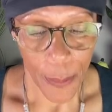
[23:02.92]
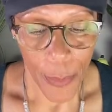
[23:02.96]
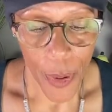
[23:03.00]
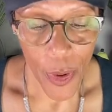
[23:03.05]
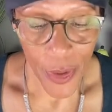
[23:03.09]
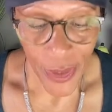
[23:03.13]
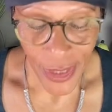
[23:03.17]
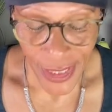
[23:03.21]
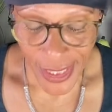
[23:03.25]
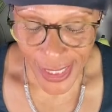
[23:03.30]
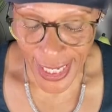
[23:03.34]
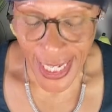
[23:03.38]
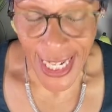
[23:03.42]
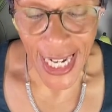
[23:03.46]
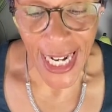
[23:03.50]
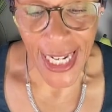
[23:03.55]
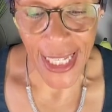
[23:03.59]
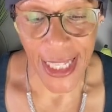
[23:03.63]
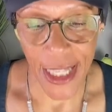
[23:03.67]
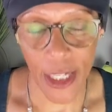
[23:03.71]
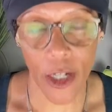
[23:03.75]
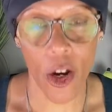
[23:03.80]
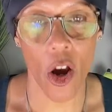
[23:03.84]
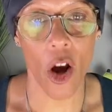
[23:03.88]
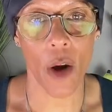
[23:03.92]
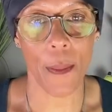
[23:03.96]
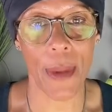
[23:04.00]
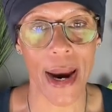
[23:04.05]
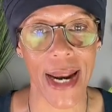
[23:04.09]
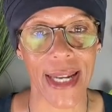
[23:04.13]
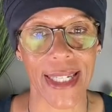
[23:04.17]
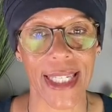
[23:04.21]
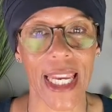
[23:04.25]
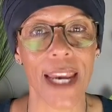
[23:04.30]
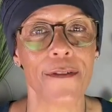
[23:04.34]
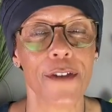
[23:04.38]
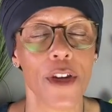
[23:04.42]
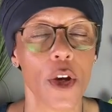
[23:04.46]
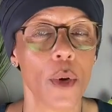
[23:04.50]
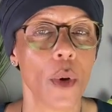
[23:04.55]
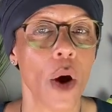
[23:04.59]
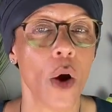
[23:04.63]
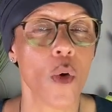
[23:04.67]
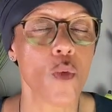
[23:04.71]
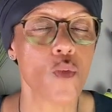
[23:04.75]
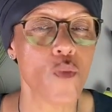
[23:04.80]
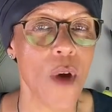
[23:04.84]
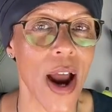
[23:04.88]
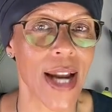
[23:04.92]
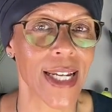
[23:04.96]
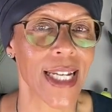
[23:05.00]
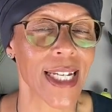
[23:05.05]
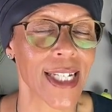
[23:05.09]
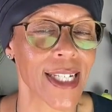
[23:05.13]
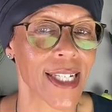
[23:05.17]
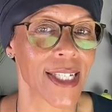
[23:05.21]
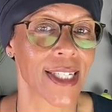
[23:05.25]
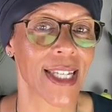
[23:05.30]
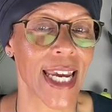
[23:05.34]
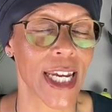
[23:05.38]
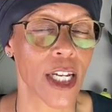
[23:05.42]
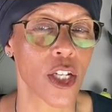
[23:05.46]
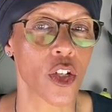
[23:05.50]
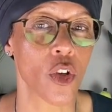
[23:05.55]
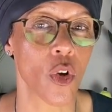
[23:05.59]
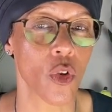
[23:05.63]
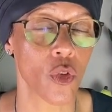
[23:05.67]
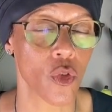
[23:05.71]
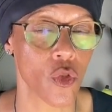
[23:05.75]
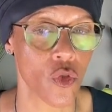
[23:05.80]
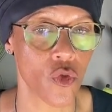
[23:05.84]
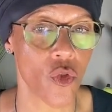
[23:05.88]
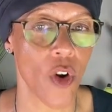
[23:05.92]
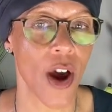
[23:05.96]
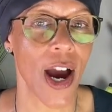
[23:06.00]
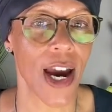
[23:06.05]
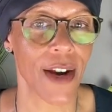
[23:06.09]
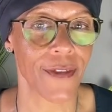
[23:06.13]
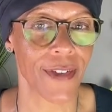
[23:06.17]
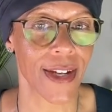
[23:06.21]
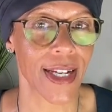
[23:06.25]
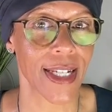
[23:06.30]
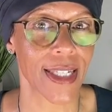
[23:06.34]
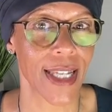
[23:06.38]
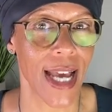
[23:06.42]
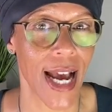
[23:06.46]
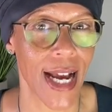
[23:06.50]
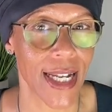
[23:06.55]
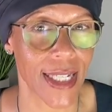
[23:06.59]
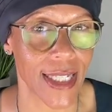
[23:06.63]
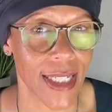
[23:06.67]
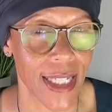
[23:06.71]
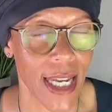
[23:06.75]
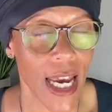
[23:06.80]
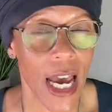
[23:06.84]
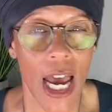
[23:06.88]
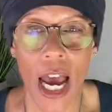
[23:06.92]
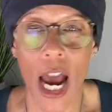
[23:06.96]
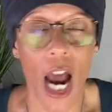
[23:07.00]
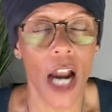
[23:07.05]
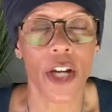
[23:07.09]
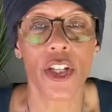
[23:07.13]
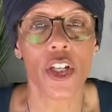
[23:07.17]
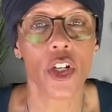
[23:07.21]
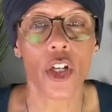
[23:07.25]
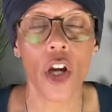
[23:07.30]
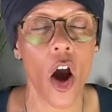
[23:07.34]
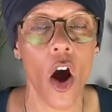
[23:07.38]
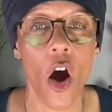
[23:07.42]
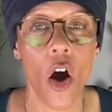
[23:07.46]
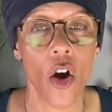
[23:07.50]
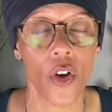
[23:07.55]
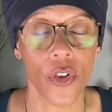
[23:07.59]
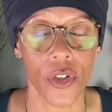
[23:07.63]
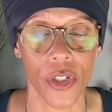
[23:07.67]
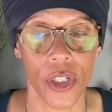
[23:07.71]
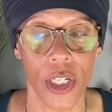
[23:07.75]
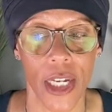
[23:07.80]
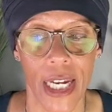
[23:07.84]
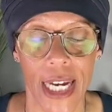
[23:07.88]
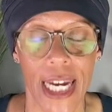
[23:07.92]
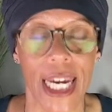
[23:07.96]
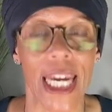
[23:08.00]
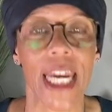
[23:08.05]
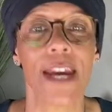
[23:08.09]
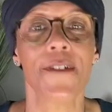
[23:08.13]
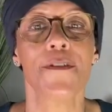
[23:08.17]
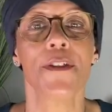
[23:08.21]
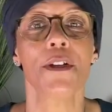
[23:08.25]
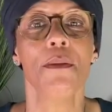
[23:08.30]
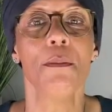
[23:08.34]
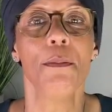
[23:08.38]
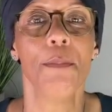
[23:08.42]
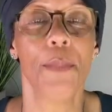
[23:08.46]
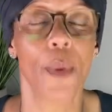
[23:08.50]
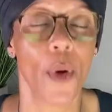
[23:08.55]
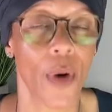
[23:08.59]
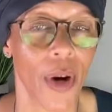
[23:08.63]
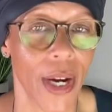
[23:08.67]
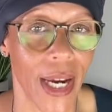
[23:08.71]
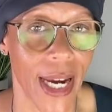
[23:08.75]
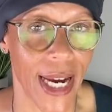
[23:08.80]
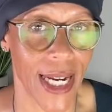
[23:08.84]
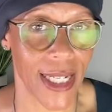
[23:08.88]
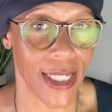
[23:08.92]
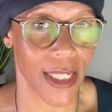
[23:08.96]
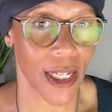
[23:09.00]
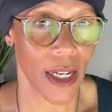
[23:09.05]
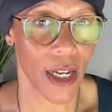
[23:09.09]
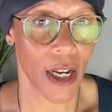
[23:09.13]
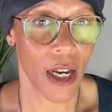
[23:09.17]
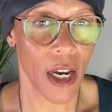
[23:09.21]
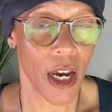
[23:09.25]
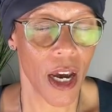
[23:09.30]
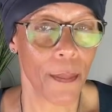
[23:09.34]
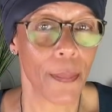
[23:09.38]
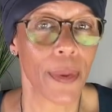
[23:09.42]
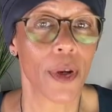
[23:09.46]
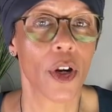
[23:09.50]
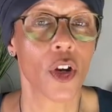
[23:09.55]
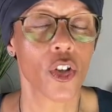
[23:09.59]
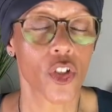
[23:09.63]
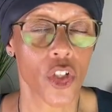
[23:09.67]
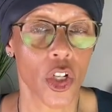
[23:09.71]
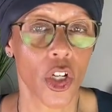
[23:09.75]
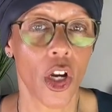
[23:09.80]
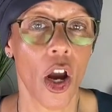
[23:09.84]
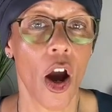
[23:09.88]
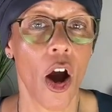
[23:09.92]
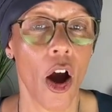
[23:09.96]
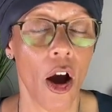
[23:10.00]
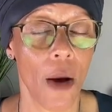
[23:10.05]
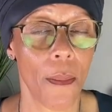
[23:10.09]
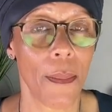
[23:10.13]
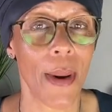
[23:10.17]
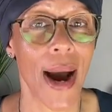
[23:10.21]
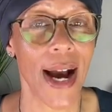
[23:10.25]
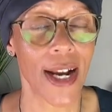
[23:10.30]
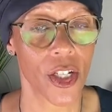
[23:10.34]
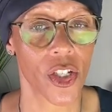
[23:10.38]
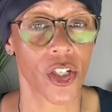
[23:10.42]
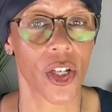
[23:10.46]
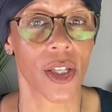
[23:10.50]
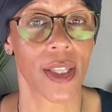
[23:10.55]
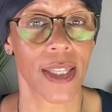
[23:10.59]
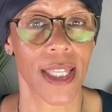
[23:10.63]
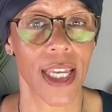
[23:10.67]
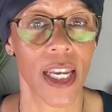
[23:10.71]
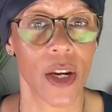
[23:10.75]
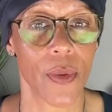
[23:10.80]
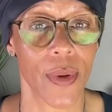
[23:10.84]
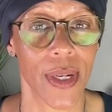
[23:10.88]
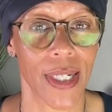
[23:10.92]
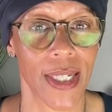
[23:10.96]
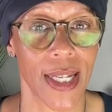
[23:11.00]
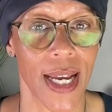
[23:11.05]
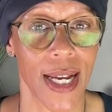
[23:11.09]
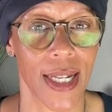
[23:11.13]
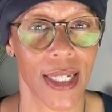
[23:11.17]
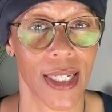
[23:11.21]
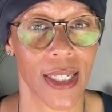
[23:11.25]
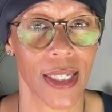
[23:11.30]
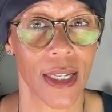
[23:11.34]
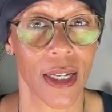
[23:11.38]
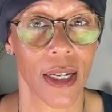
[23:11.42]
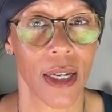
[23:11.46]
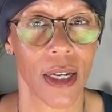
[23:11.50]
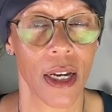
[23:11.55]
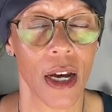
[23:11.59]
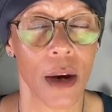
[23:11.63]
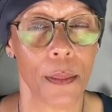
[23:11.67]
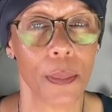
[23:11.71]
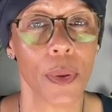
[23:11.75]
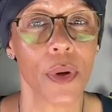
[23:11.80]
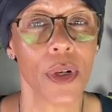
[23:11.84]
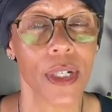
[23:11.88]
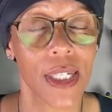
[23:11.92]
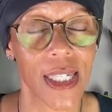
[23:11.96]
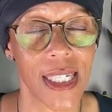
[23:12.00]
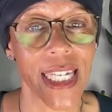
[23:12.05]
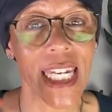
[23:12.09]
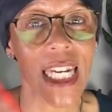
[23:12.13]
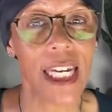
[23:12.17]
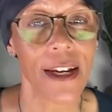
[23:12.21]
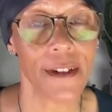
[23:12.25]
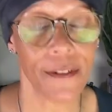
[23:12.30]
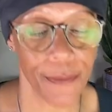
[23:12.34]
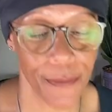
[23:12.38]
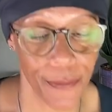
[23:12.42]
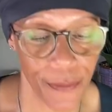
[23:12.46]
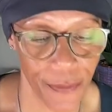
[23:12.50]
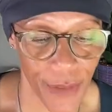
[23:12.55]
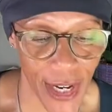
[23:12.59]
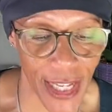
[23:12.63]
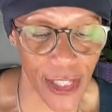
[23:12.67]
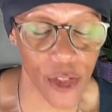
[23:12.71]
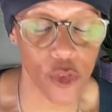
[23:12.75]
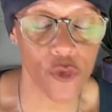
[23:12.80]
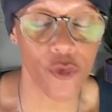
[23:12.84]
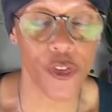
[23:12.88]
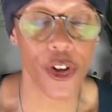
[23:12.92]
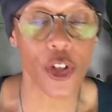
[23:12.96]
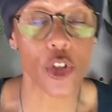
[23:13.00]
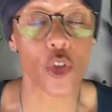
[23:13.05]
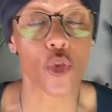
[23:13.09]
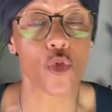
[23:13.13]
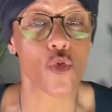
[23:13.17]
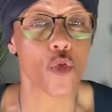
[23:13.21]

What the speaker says: Put D in the comments if you are ready to take your driving test and you can't even book it because you can't pass your theory test. Put D in for